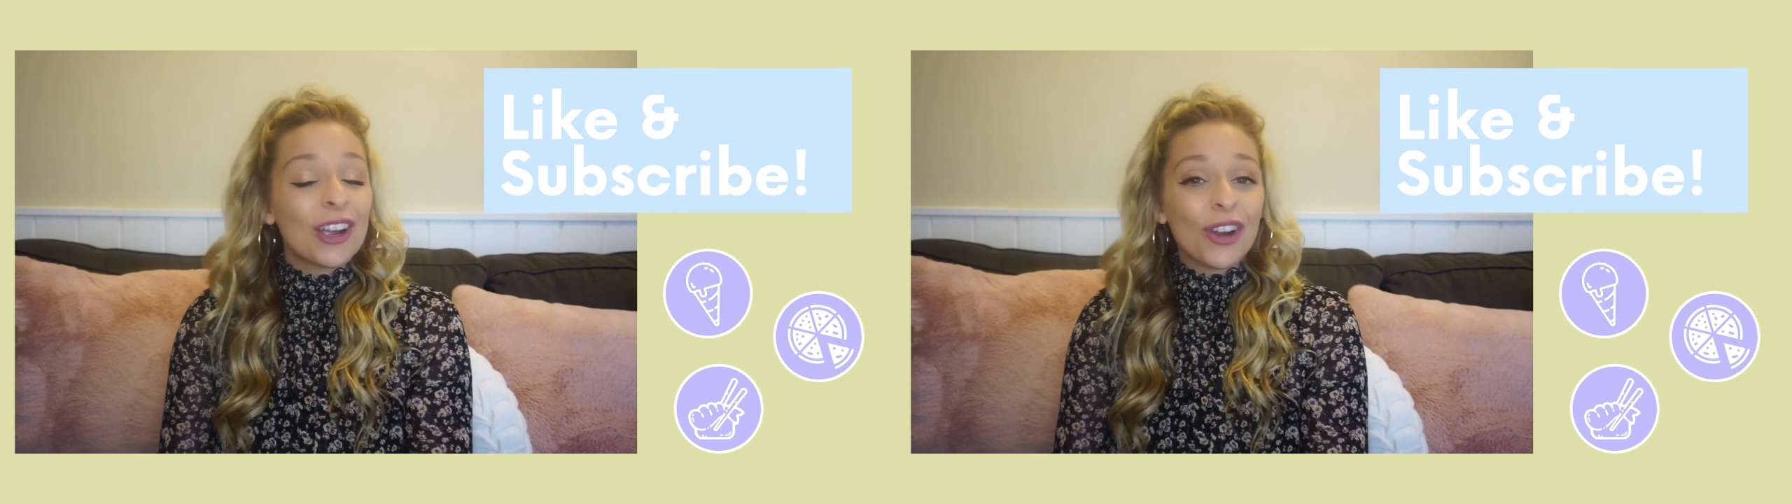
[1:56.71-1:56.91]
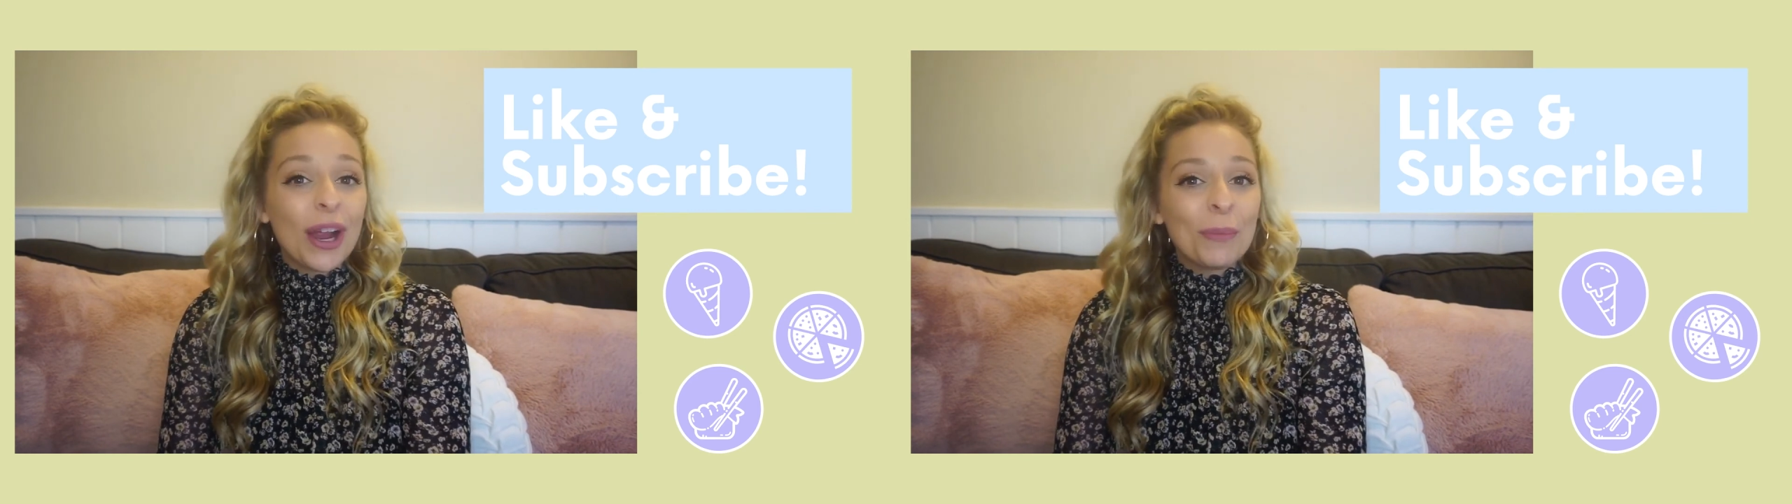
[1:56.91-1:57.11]

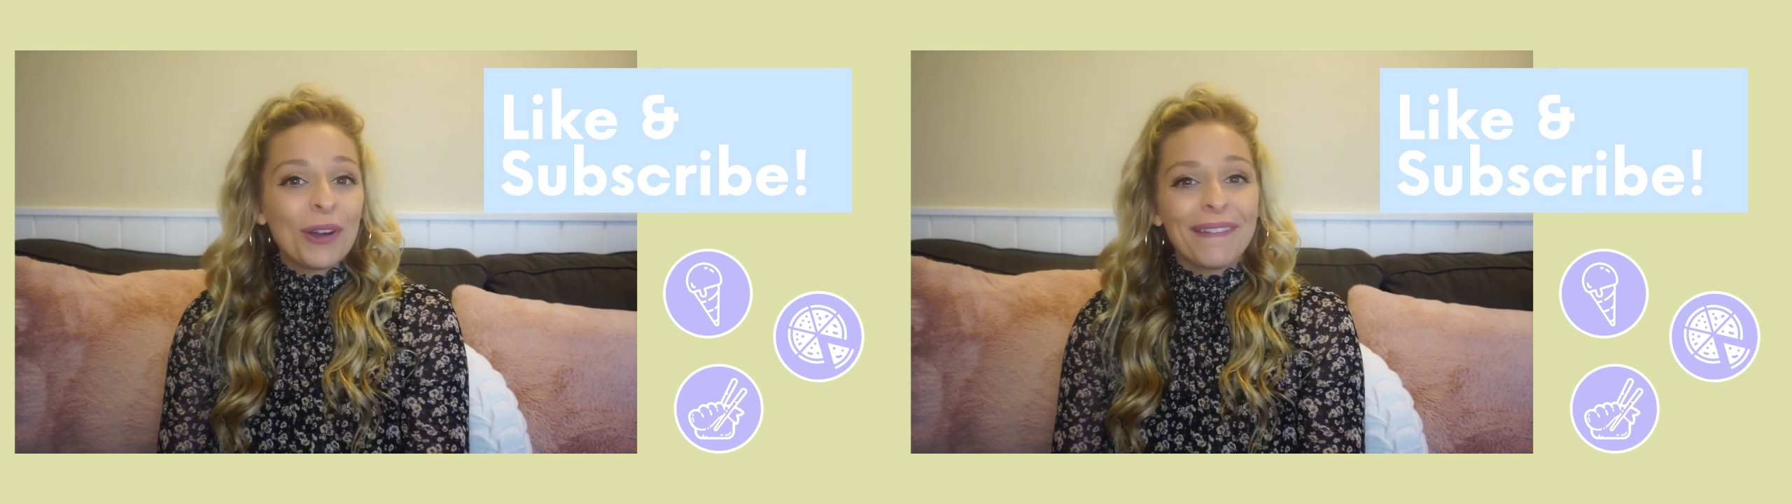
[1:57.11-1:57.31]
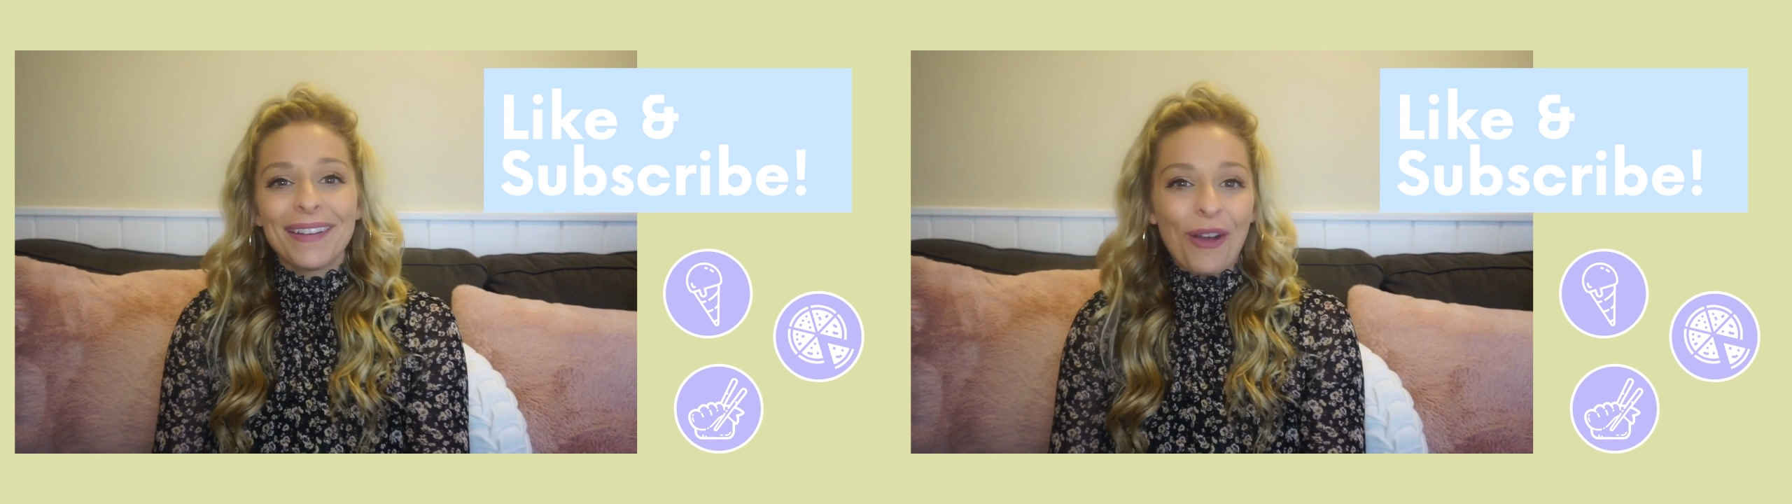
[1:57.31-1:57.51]

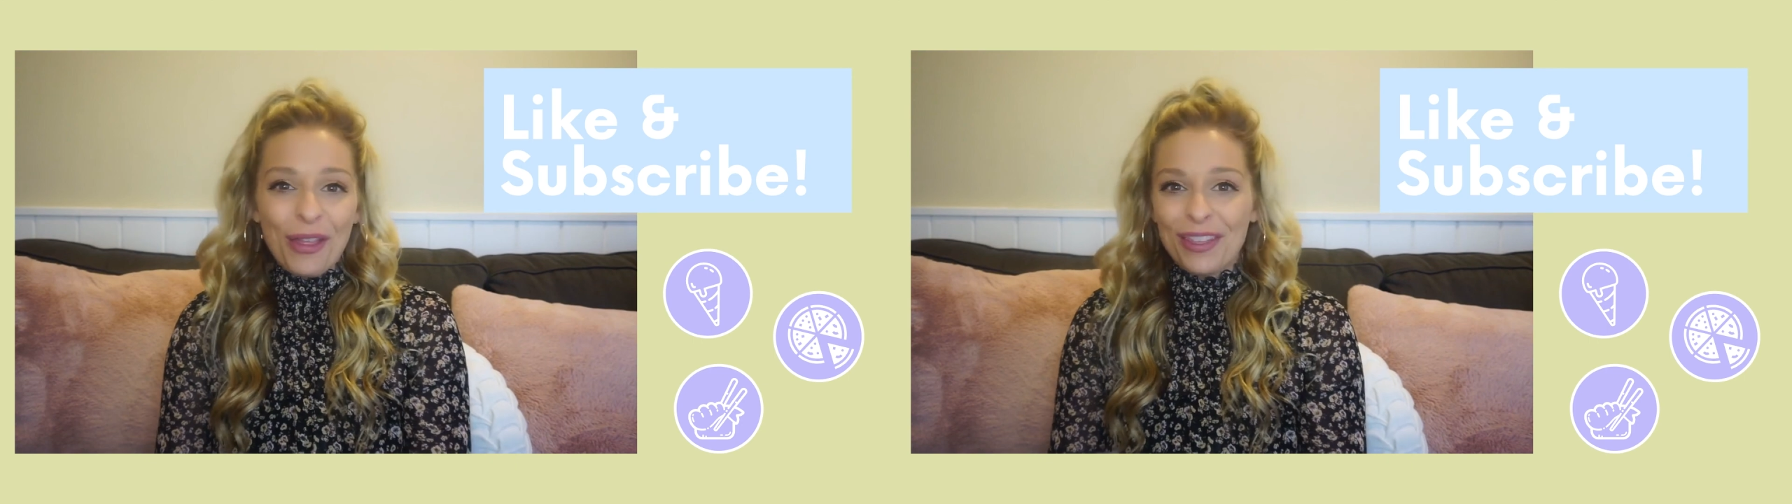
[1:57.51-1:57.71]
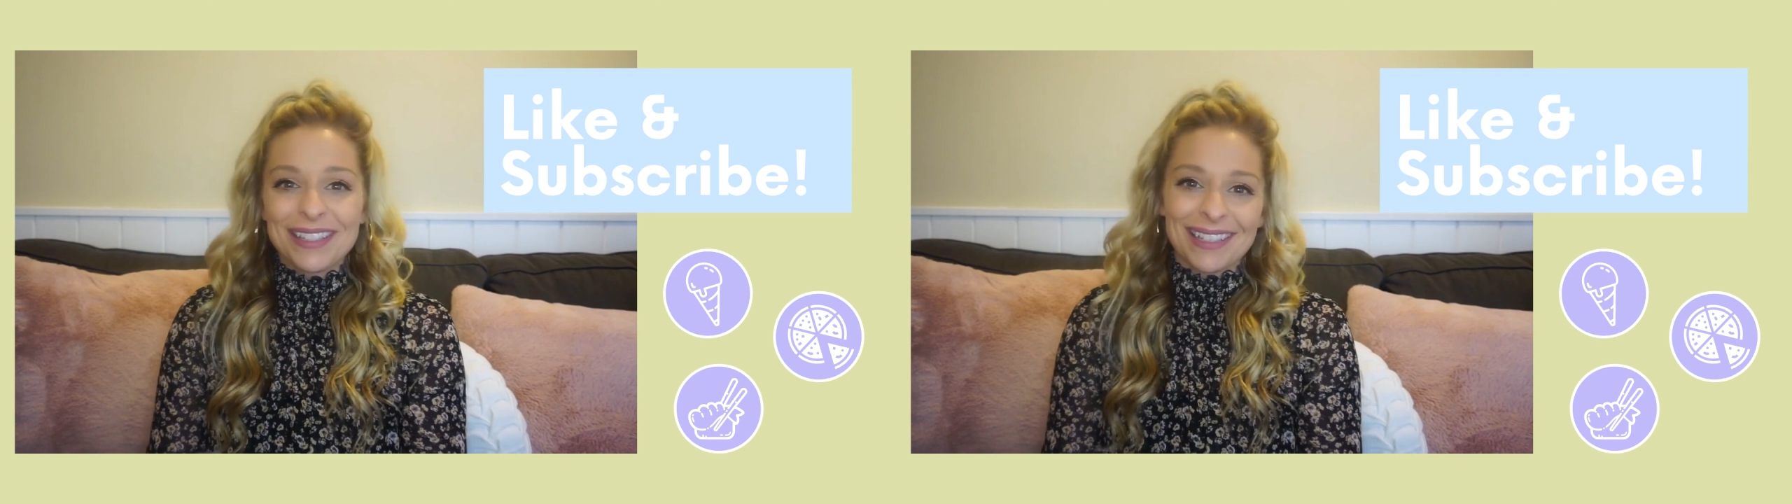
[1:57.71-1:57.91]
grammar, and
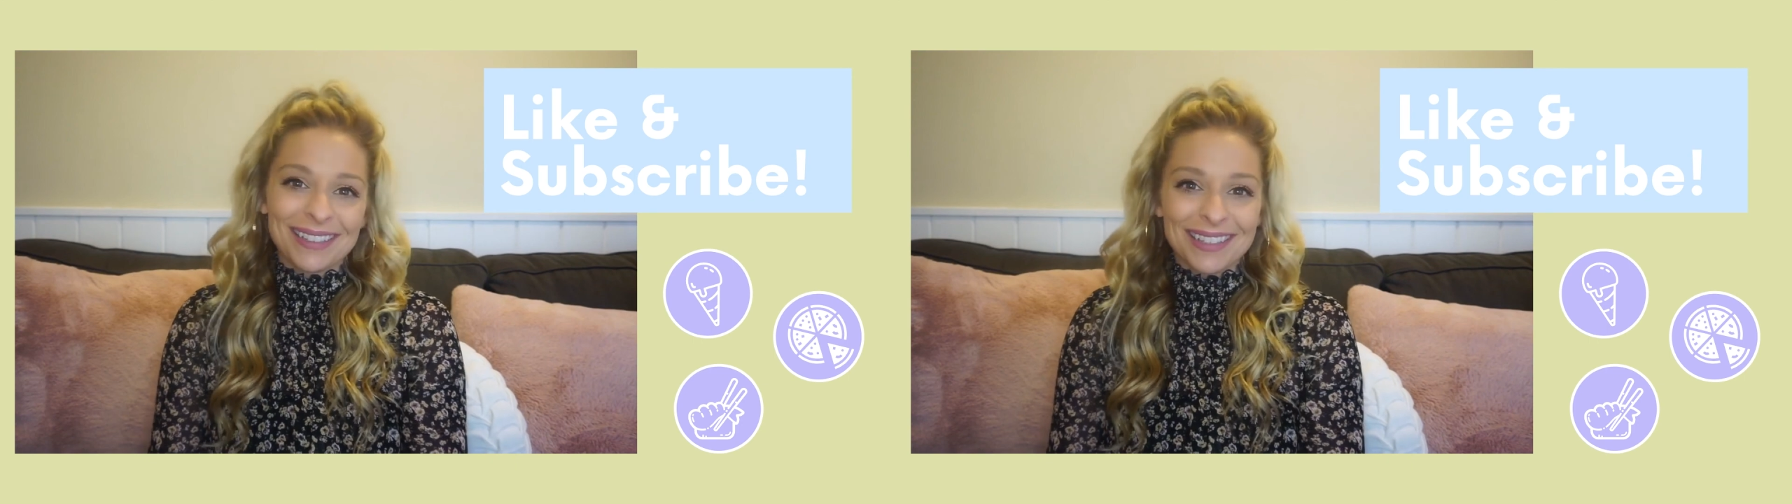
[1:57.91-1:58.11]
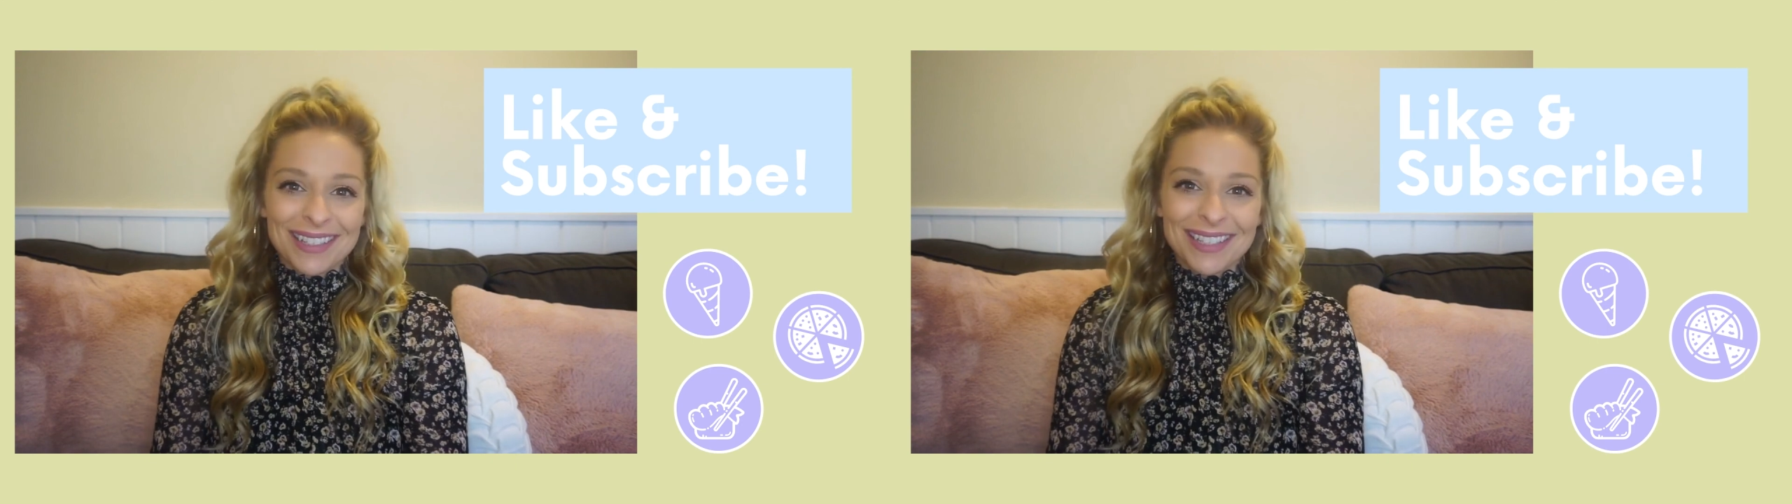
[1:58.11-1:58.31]
all things
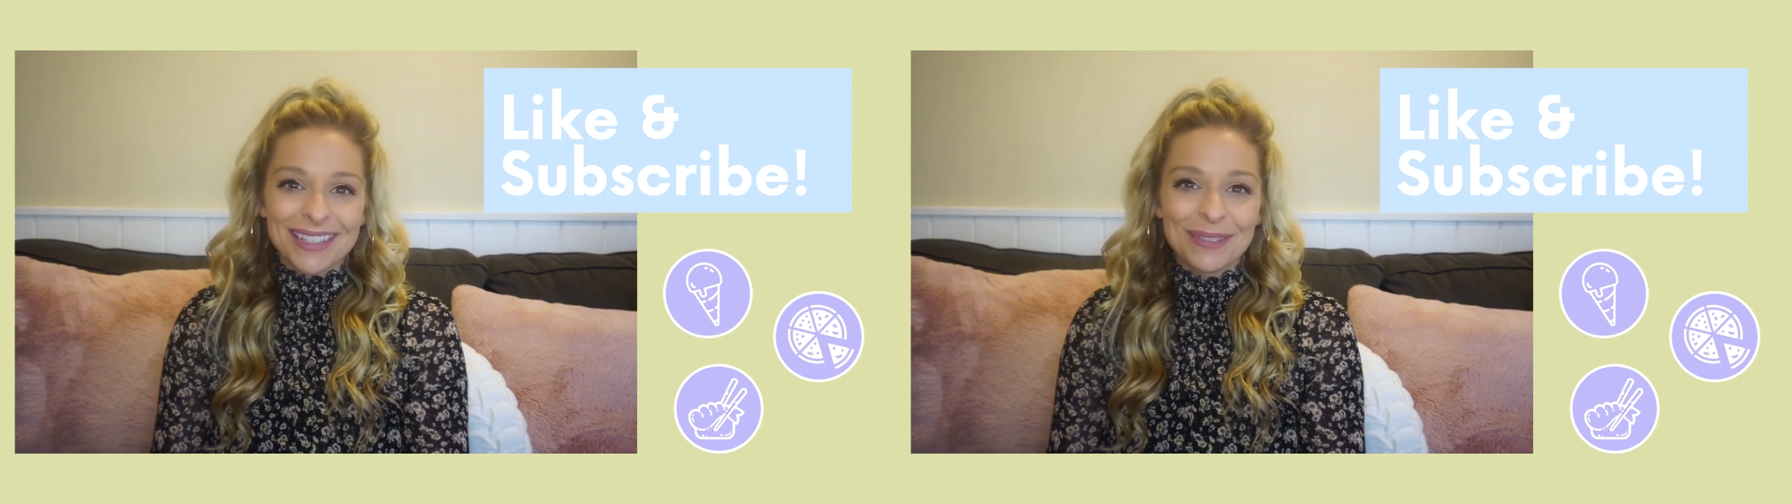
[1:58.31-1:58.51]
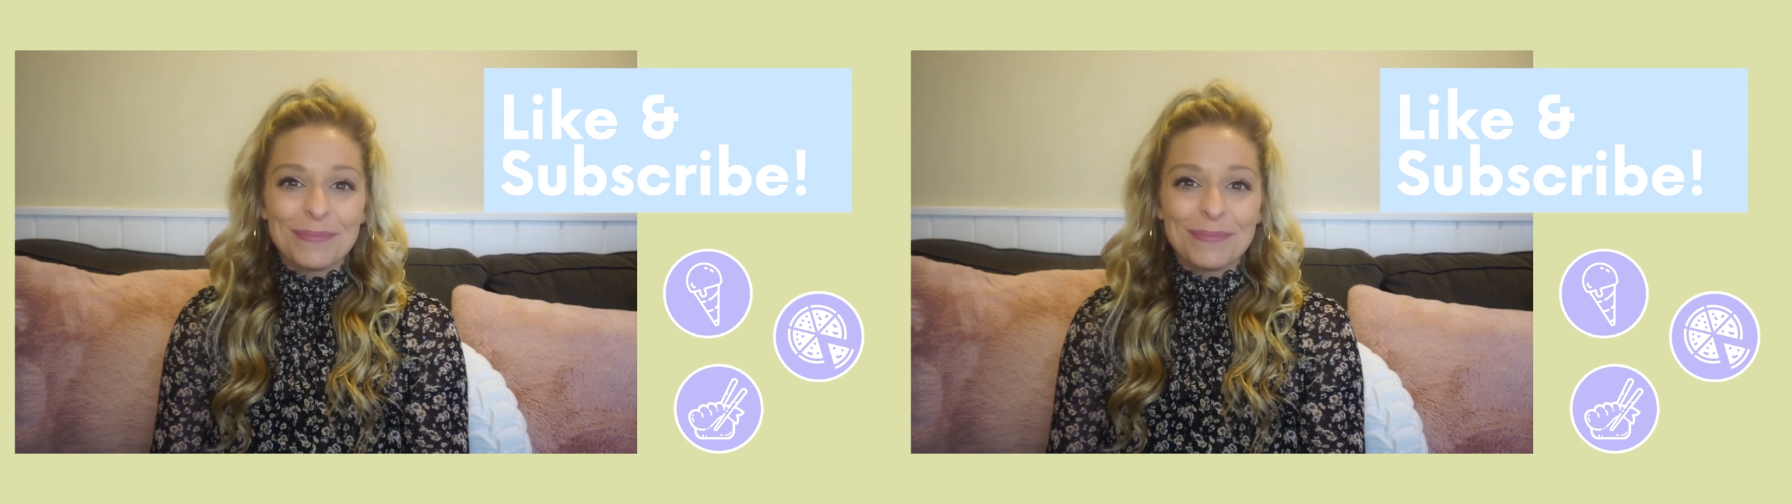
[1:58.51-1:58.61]
English.